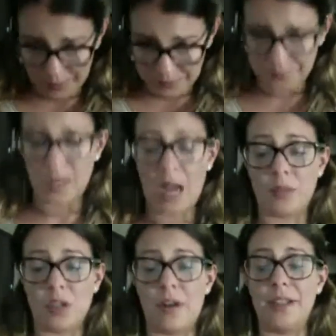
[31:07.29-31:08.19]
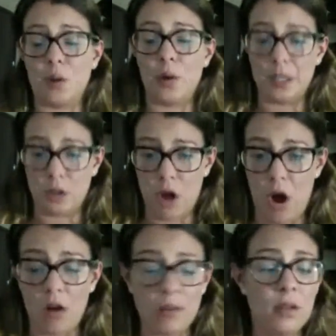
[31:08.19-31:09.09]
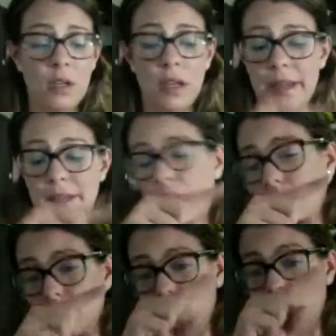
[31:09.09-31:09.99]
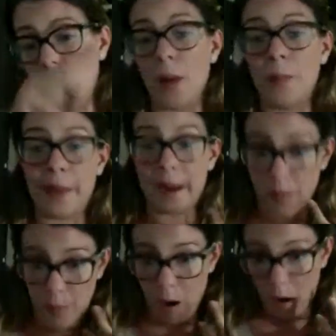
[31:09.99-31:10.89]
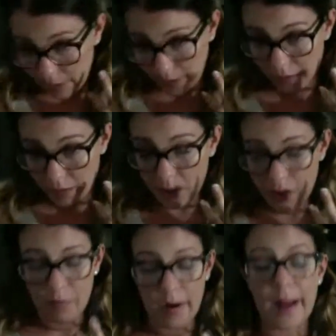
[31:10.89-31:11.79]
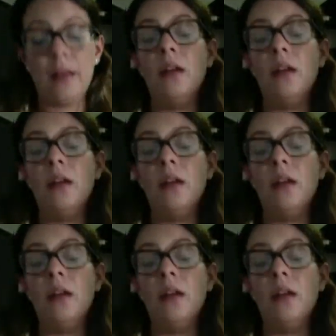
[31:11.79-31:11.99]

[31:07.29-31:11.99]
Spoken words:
is going long. It's also a bear market, right?